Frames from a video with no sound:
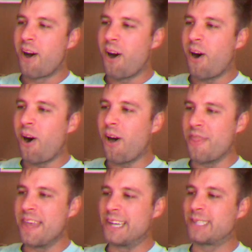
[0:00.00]
on
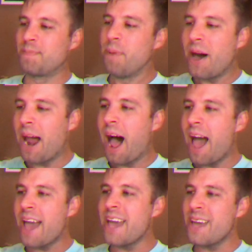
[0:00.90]
this. But
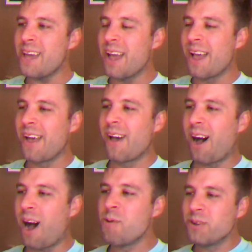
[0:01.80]
I
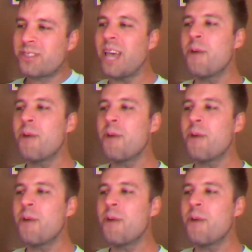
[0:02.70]
will say